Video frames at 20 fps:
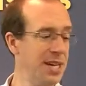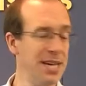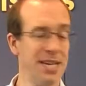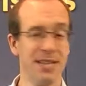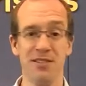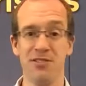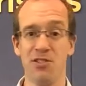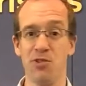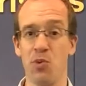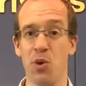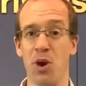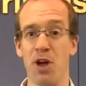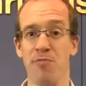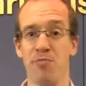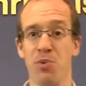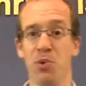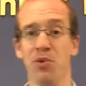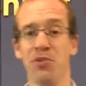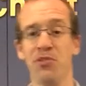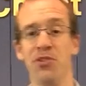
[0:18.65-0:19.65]
This is what I've
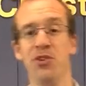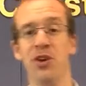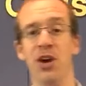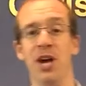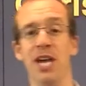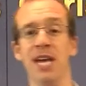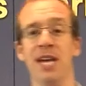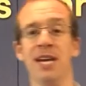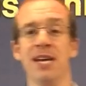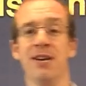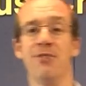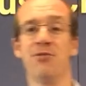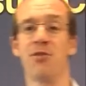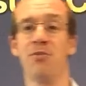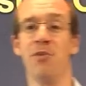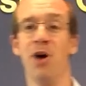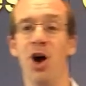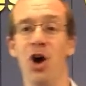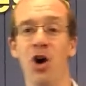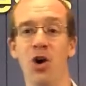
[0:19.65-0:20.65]
brought today
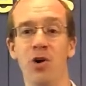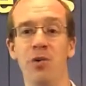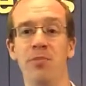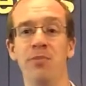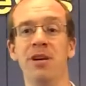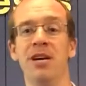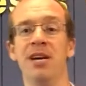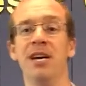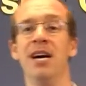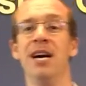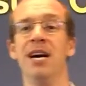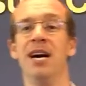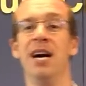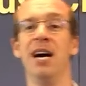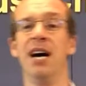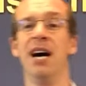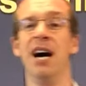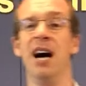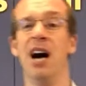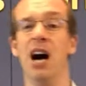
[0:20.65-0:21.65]
from home,
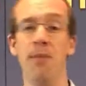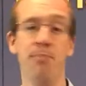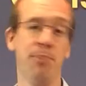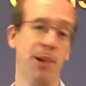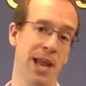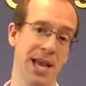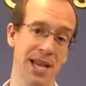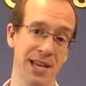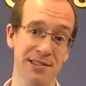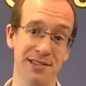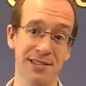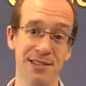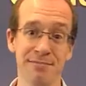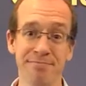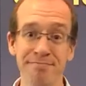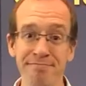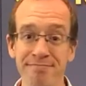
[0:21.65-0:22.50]
a plate.